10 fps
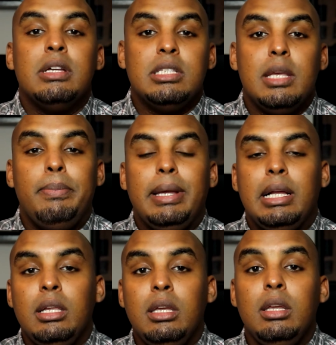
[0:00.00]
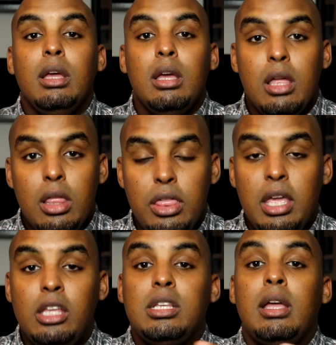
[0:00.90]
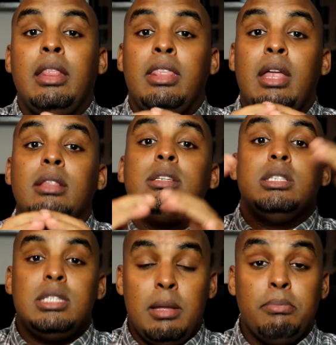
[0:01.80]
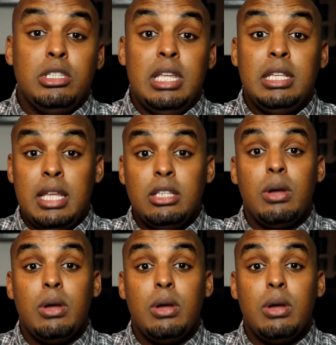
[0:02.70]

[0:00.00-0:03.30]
typically they tend